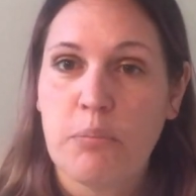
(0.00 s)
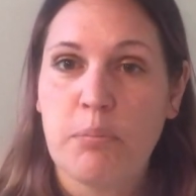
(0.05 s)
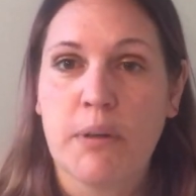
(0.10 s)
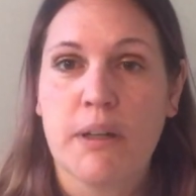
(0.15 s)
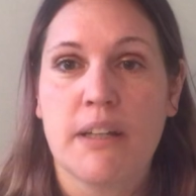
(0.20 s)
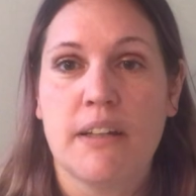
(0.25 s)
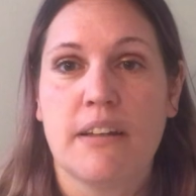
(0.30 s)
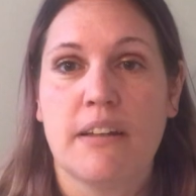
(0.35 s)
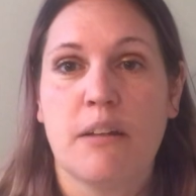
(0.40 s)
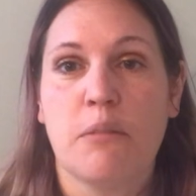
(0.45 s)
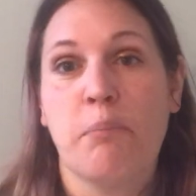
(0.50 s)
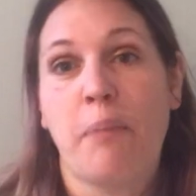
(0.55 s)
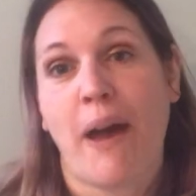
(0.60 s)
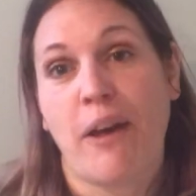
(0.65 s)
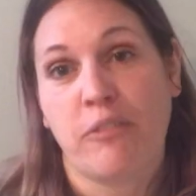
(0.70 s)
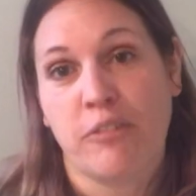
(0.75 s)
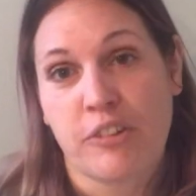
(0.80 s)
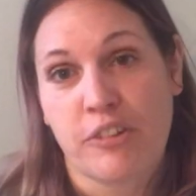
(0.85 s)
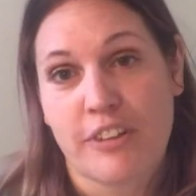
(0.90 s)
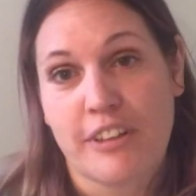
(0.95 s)
but
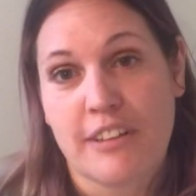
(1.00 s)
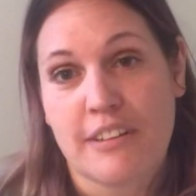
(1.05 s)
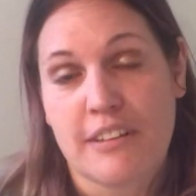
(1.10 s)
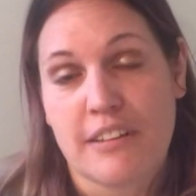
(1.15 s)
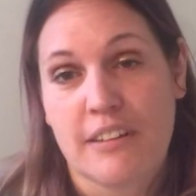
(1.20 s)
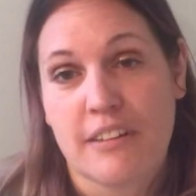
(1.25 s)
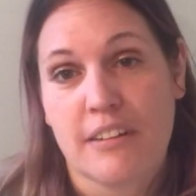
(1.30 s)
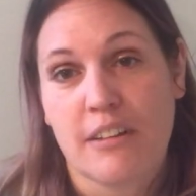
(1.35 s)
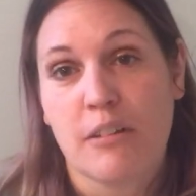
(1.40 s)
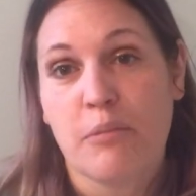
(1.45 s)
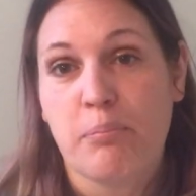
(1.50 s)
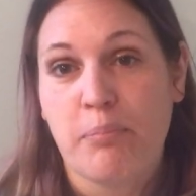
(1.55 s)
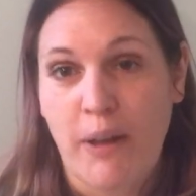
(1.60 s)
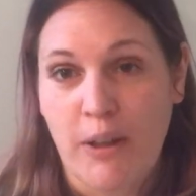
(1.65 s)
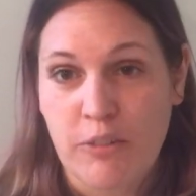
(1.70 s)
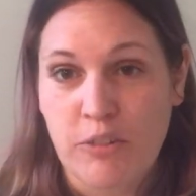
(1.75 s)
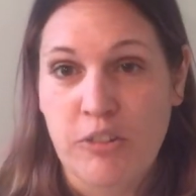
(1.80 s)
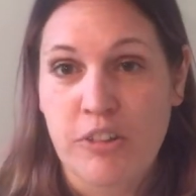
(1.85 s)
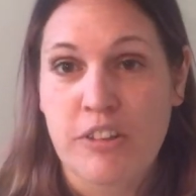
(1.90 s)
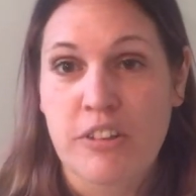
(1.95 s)
boundaries.
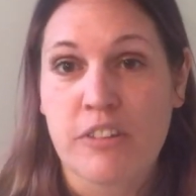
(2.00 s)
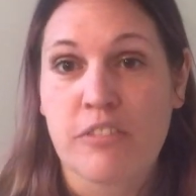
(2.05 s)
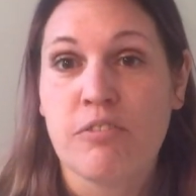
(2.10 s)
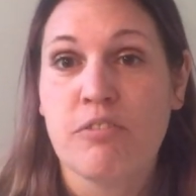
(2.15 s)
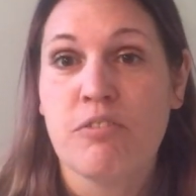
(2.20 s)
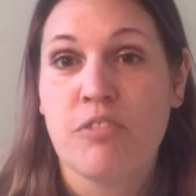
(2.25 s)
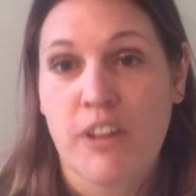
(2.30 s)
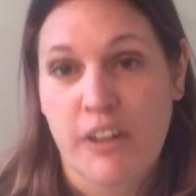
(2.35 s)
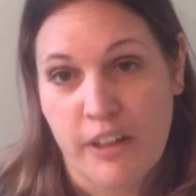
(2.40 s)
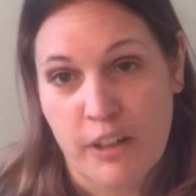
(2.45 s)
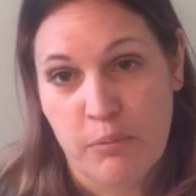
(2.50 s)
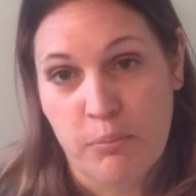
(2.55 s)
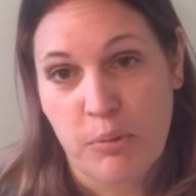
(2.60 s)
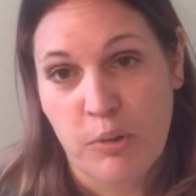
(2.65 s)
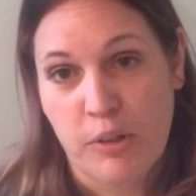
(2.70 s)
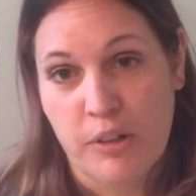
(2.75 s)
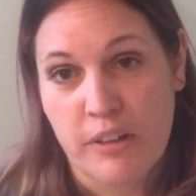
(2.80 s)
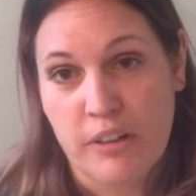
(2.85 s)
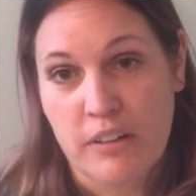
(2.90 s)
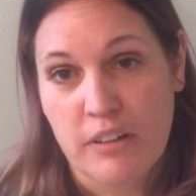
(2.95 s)
Boundaries are very
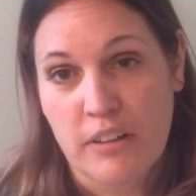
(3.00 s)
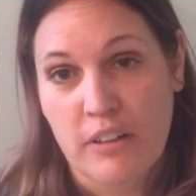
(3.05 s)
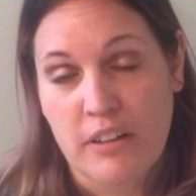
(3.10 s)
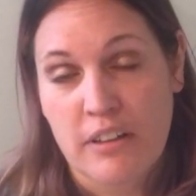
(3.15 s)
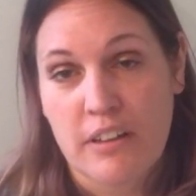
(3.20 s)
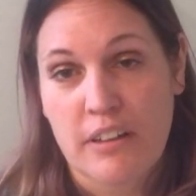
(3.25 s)
important.